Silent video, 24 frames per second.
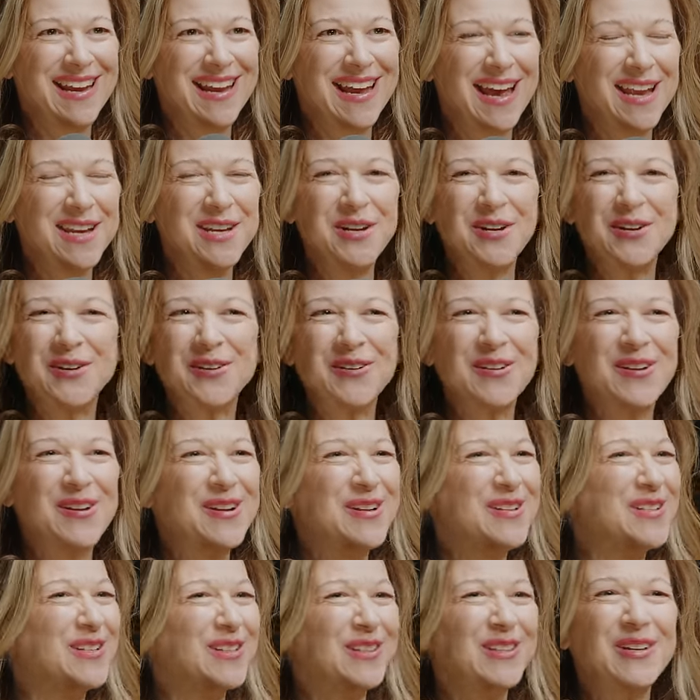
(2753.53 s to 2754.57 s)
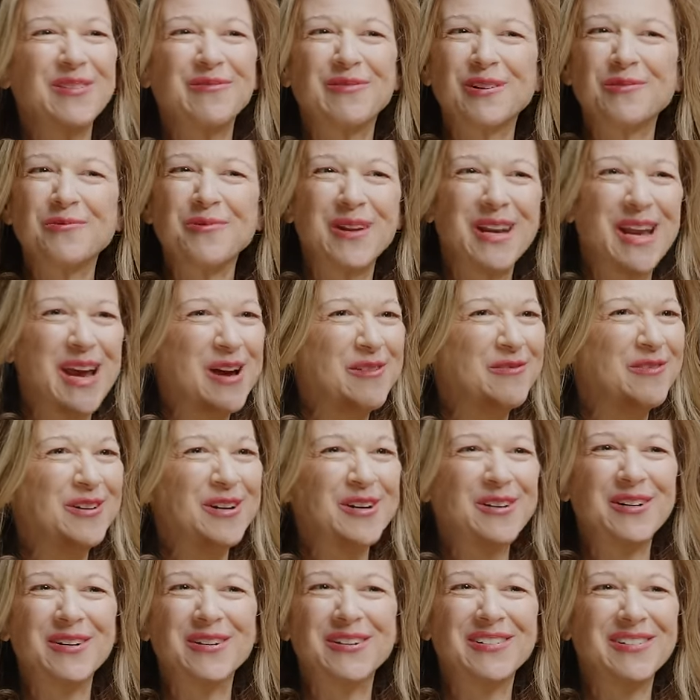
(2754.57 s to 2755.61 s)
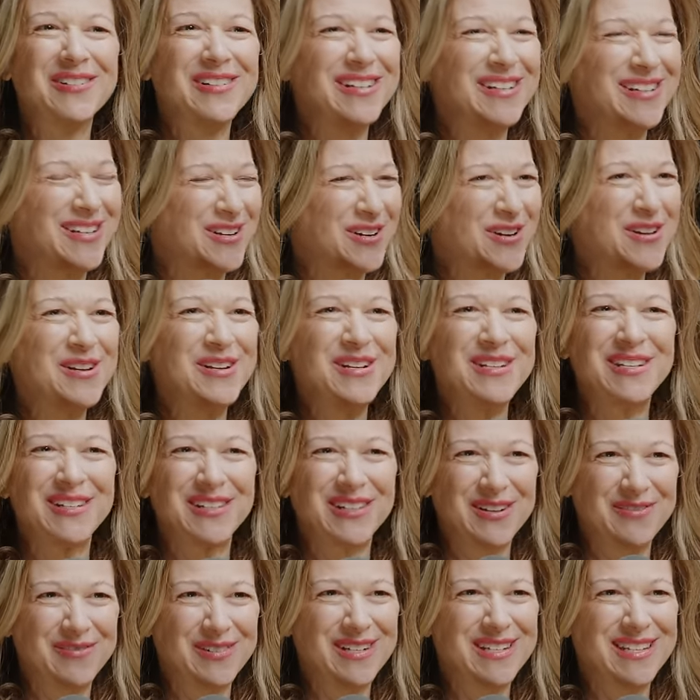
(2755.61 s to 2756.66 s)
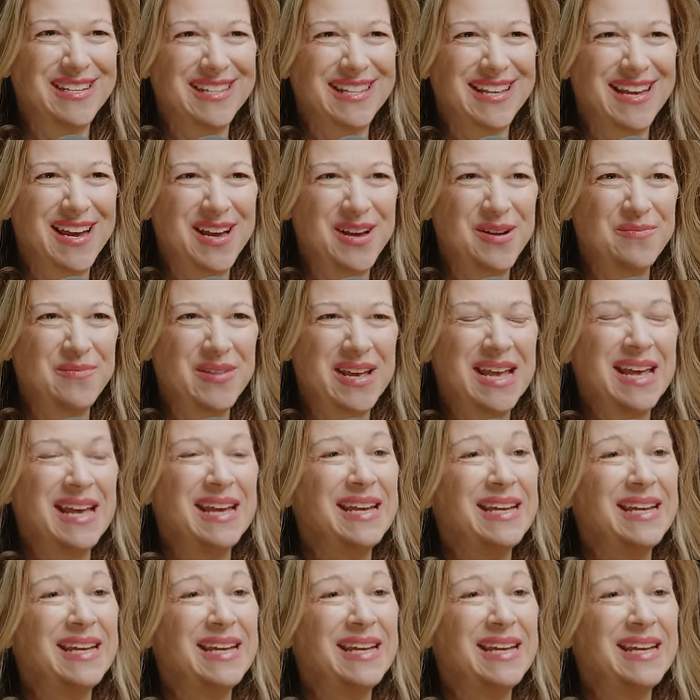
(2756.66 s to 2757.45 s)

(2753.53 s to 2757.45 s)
and you're going to deliver whatever you're going to deliver to them.